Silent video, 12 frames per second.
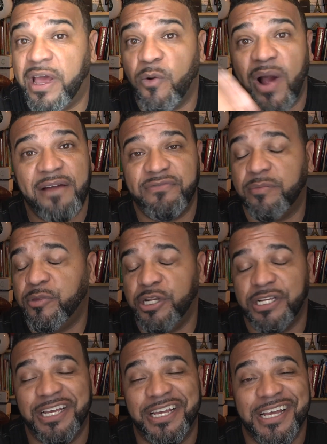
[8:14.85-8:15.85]
I don't have something
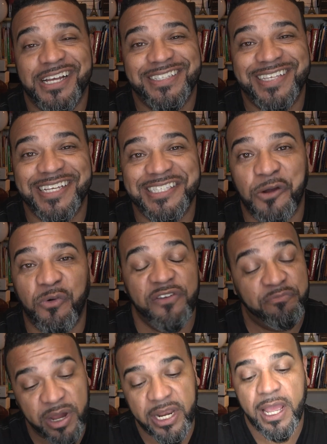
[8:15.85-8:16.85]
to test it
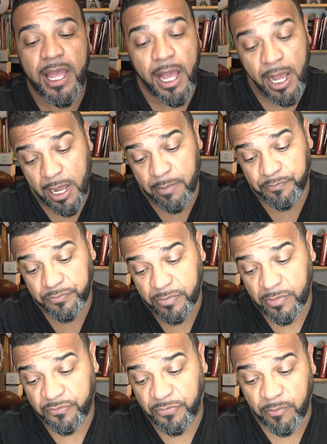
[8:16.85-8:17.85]
with, but
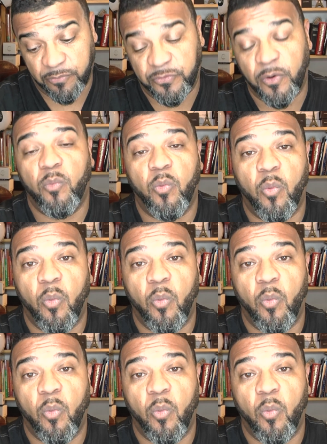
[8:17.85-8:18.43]
from